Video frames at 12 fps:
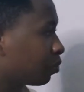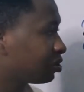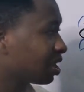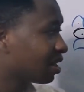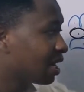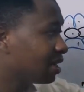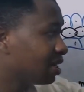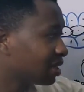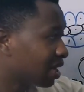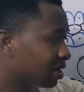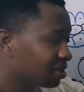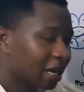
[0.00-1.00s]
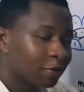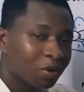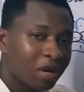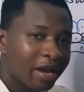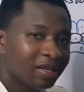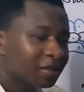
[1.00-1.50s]
prostaglandins and the
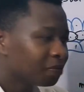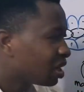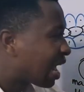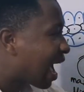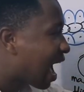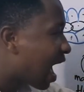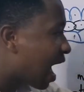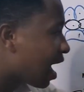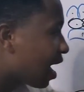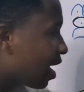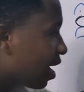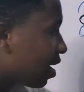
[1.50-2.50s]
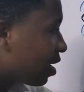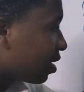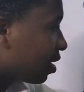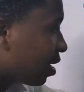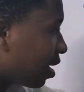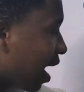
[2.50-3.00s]
cytokines are
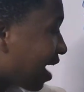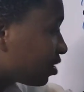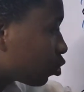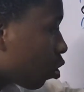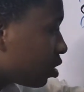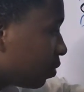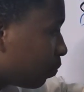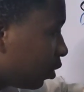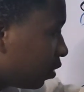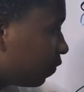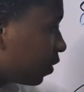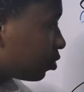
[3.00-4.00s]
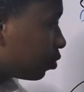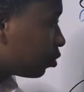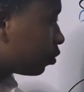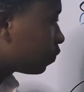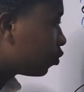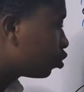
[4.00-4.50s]
act on the blood
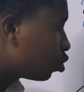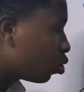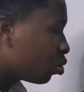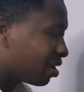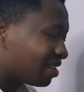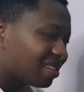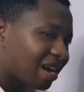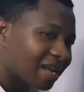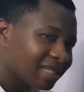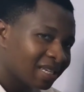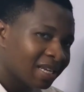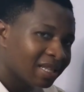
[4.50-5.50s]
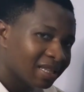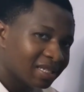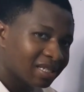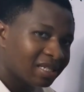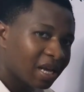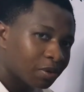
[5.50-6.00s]
vessels to retract the
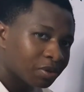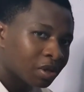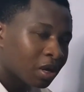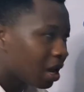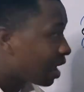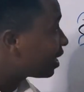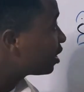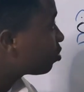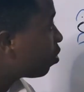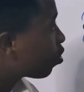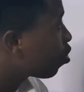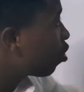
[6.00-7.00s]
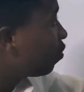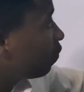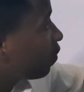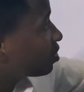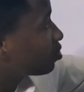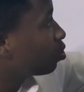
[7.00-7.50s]
cells, and that's what we call
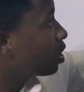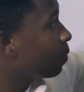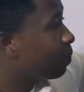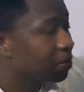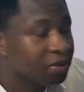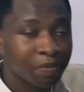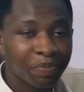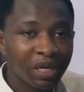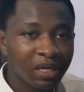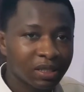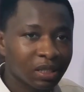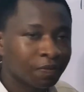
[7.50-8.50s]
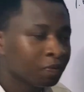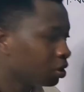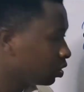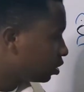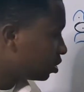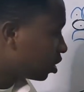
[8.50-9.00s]
vascular permeability.
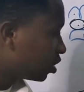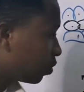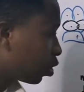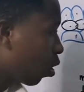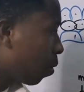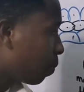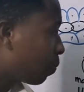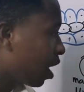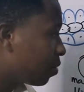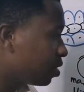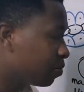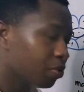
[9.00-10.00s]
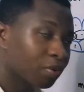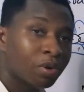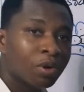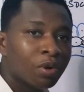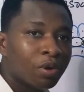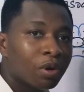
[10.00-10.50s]
The cells become permeable,
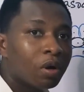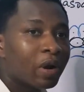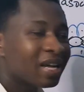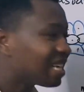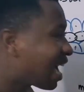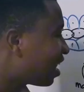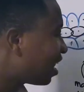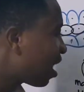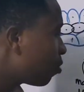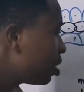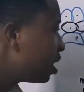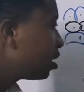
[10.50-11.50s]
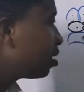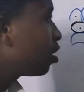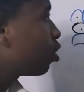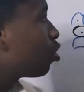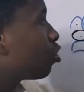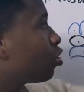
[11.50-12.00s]
all right, allowing
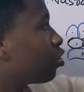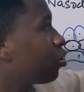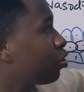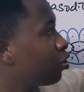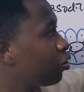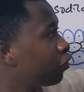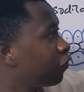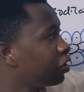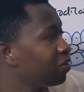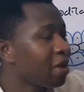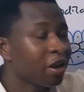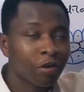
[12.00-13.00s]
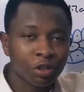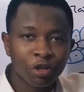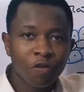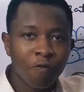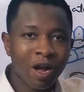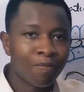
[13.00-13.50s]
for the migration
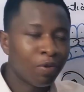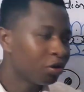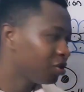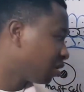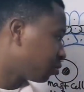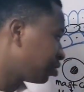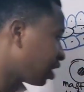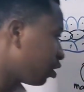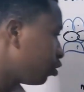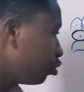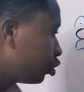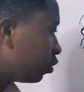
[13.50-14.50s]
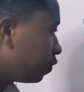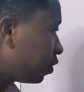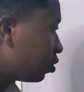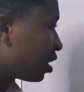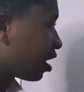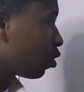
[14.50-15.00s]
of white blood cells, which are
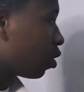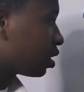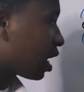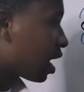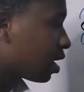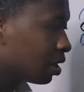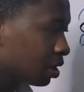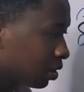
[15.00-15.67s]
neutrophils and other